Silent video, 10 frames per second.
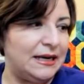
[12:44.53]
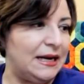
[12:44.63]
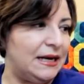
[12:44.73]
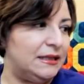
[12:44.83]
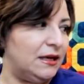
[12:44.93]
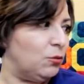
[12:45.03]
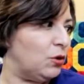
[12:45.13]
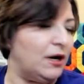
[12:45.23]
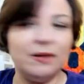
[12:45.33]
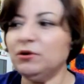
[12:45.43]
and then
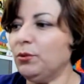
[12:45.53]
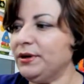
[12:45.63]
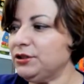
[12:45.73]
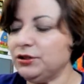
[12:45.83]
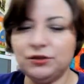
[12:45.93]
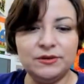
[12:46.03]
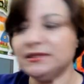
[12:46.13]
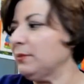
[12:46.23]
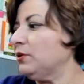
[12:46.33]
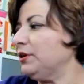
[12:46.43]
what I'm going to do is
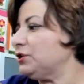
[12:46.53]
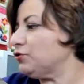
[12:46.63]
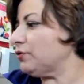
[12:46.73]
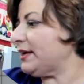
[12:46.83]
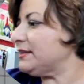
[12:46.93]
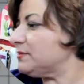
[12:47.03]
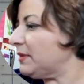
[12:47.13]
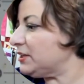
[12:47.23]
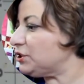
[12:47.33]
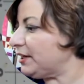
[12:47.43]
I'm going to trace
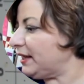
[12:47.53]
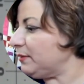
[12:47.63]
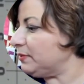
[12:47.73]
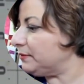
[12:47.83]
my shape.